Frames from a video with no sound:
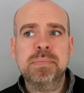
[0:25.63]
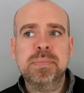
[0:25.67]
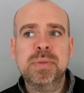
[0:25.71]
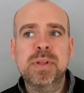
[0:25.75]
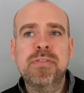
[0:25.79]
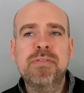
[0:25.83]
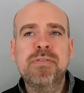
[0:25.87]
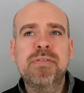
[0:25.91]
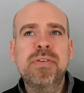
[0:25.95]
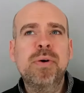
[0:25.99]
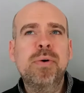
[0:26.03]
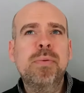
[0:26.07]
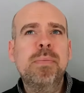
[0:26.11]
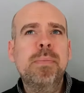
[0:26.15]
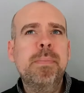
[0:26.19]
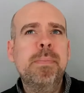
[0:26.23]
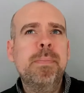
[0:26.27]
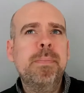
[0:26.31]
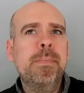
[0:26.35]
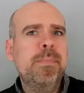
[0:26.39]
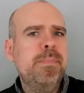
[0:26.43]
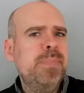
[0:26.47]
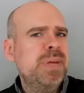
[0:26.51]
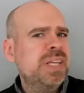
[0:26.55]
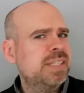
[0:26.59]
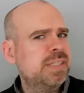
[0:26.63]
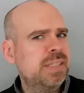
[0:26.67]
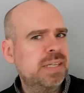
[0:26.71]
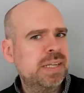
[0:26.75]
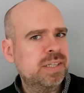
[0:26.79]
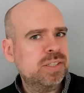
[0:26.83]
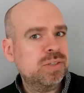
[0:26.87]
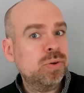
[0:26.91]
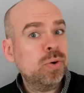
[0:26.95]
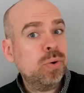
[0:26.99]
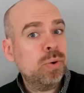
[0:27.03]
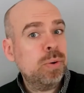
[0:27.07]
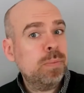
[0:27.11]
the film
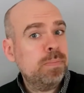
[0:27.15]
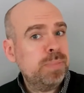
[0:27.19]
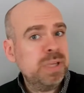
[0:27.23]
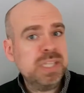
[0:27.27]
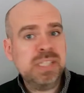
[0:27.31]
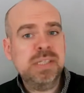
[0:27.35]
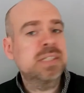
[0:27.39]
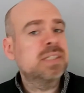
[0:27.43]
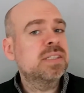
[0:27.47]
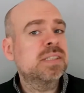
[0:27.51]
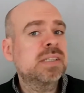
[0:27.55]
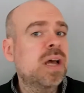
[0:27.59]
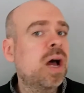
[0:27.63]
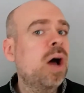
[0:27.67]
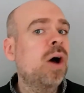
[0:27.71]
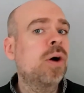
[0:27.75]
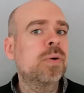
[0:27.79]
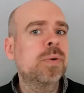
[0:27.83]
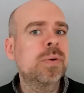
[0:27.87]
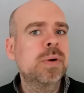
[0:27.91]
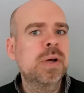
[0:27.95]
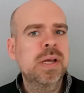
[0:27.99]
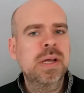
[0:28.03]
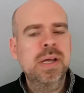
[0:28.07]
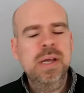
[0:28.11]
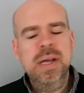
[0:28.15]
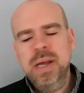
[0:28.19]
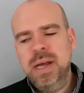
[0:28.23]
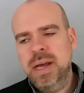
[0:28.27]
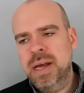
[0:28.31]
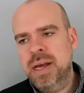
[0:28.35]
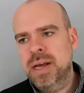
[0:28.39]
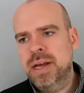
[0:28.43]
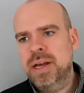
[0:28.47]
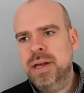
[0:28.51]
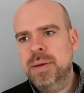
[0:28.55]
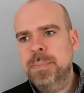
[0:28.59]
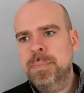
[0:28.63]
business or business as a whole.
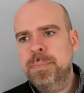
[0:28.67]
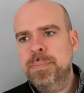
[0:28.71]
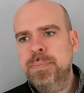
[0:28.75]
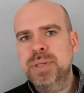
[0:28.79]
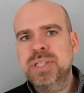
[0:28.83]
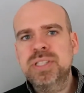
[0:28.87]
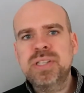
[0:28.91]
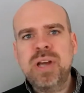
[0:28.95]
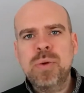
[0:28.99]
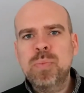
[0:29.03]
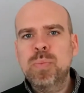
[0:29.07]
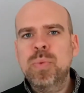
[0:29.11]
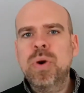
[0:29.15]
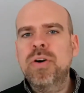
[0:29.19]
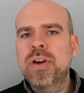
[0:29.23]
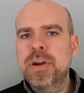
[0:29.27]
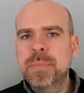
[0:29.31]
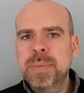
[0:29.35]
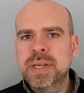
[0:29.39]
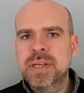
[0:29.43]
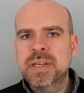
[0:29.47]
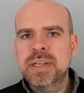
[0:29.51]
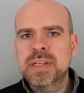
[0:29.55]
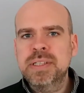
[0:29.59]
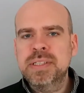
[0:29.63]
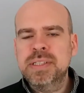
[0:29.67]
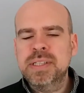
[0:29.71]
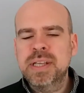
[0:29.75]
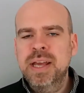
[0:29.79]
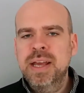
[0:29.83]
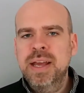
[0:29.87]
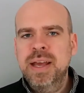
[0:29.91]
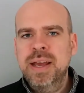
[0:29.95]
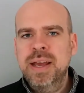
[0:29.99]
But don't worry, because